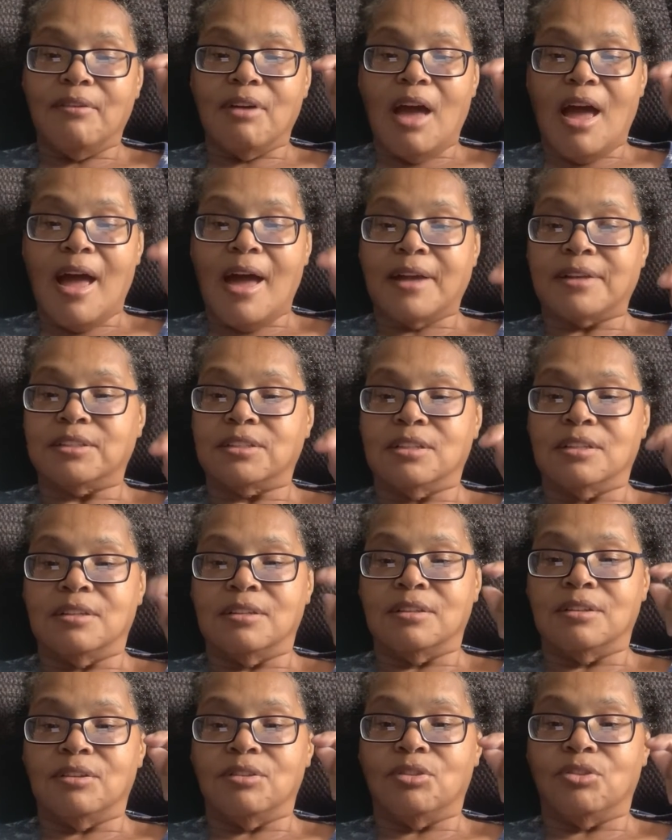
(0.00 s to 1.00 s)

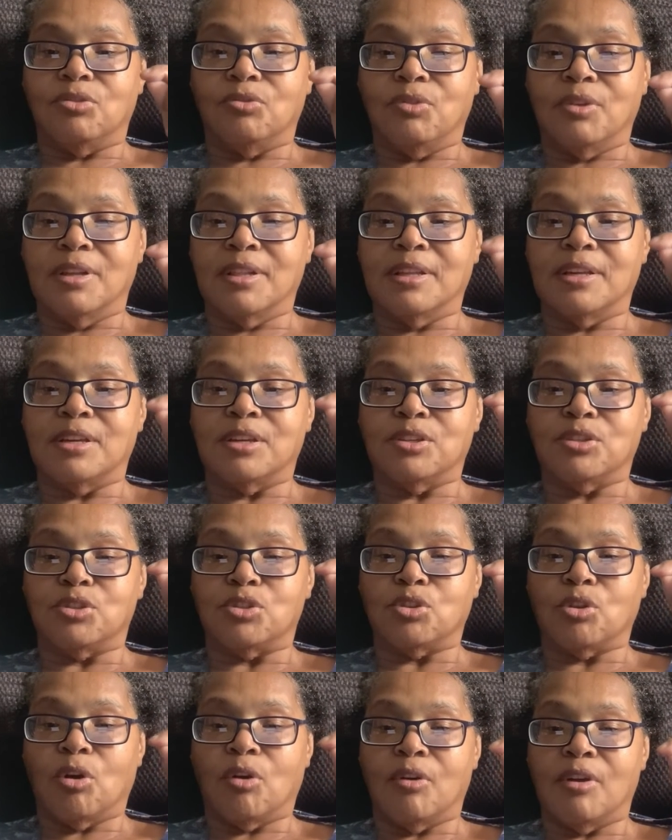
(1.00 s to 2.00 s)
Excellent, thrilling
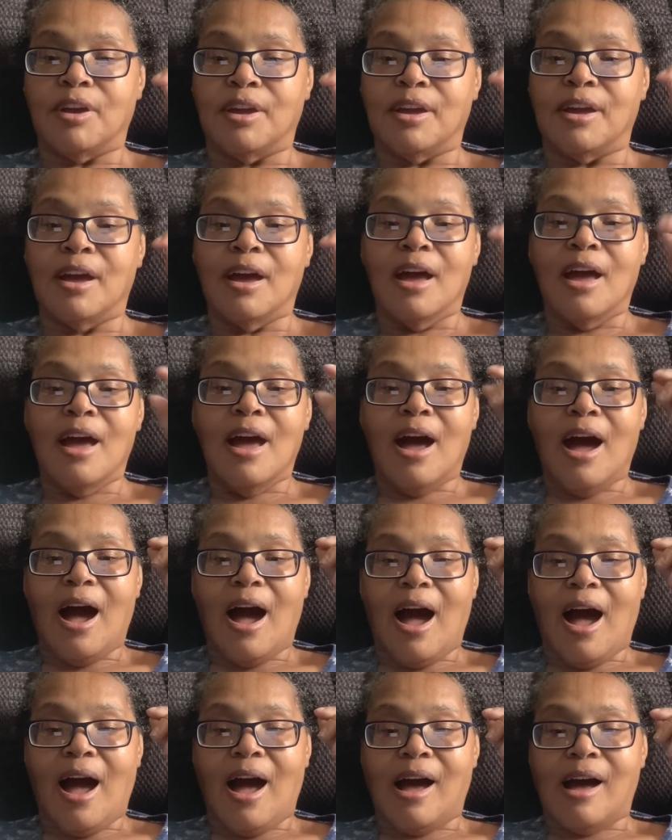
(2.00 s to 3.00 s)
story.
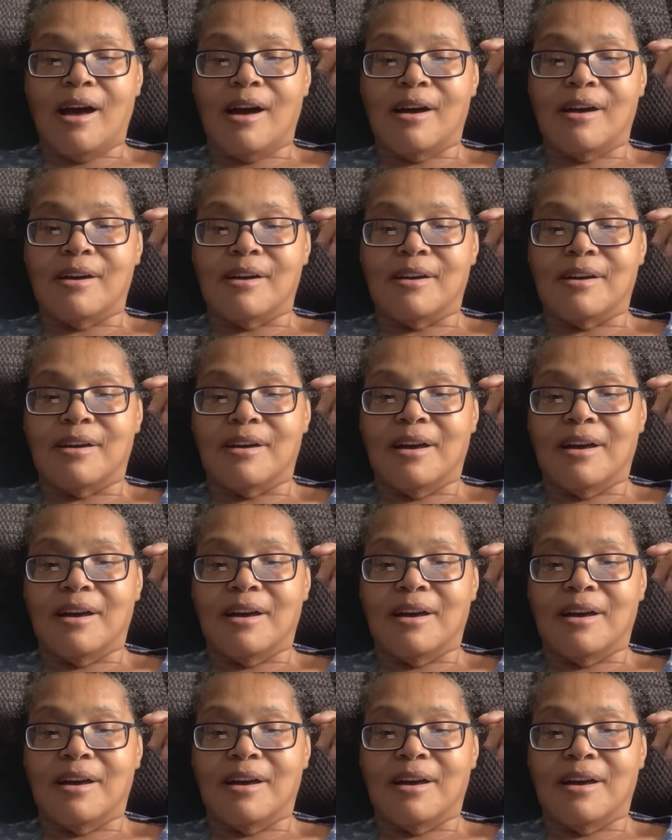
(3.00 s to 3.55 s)
Uh,